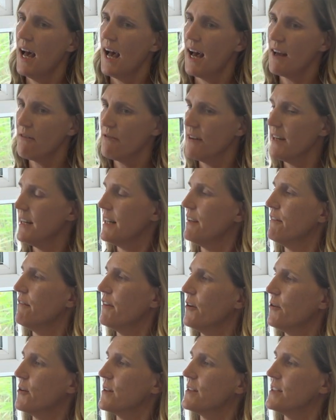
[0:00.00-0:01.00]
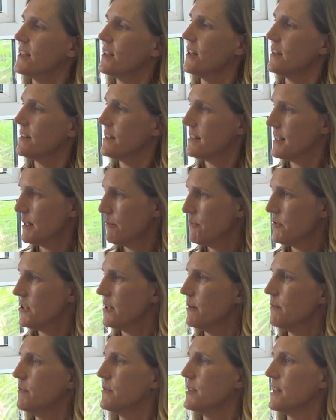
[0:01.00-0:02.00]
and really focusing on the
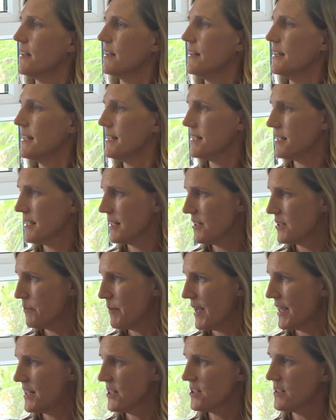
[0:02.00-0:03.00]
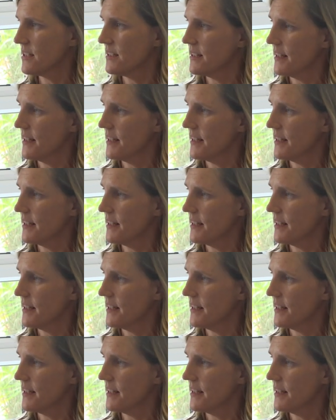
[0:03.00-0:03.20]
symptoms and listening to patients.